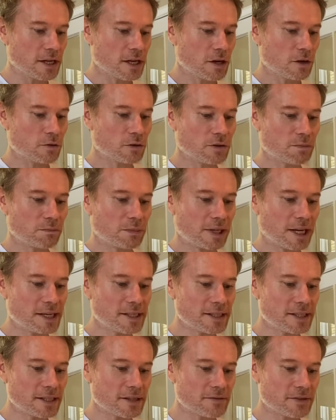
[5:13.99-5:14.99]
with
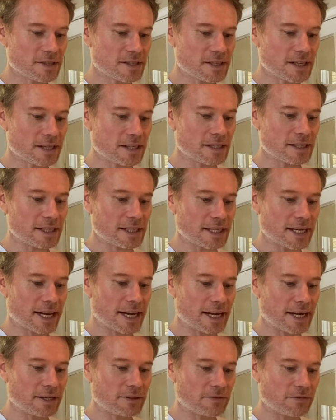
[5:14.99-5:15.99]
plenty of acidity
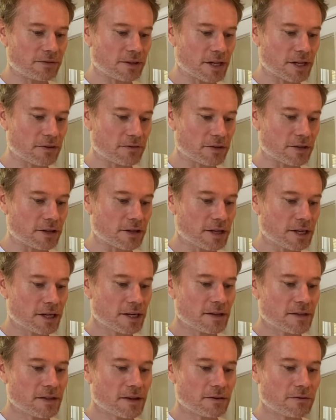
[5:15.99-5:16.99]
and flavour
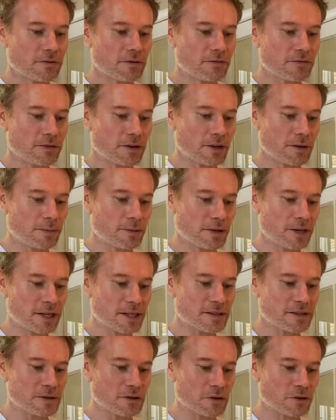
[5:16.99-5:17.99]
that
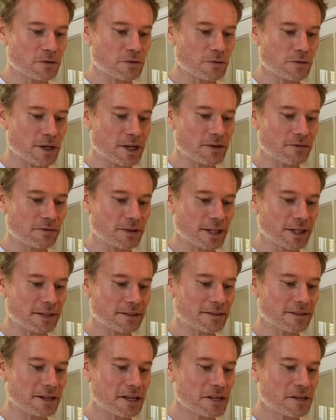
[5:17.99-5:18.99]
reverberates on a
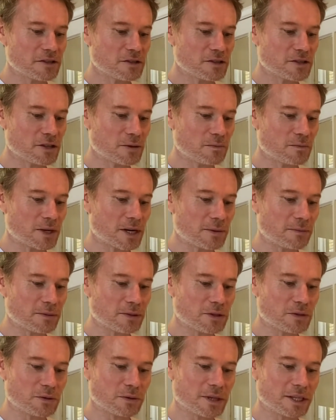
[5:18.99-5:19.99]
wavelength somewhere
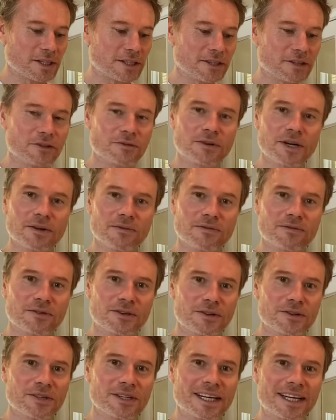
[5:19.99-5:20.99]
between
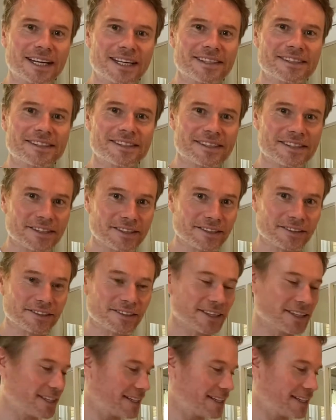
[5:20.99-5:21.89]
grapefruit and dill.